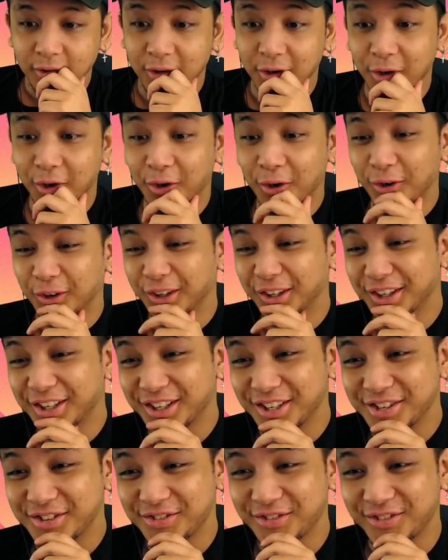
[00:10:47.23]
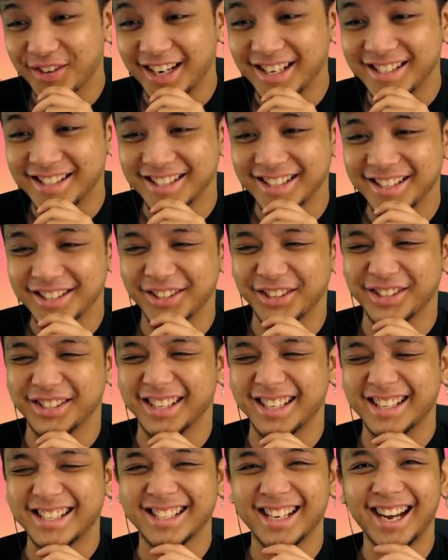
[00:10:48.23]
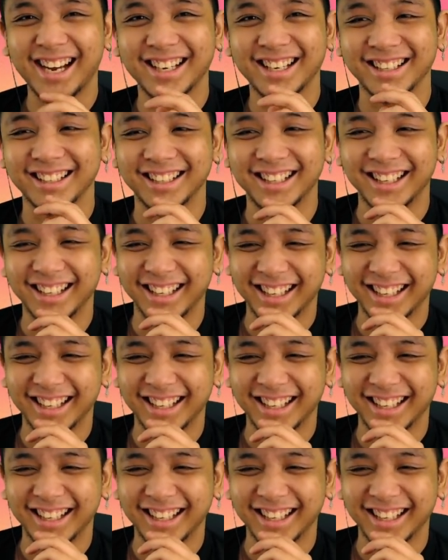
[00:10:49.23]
Oh, look at his face. He looks excited.